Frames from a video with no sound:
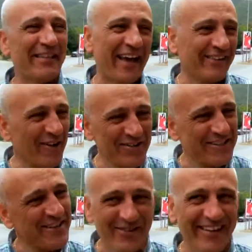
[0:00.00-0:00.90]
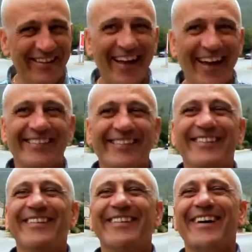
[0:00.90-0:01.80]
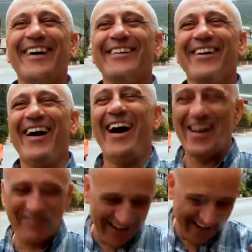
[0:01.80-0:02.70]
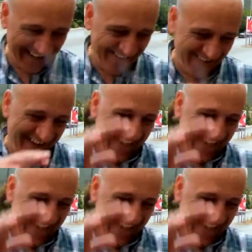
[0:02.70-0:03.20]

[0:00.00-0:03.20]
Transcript: but I don't think you need guide. Oh, yeah.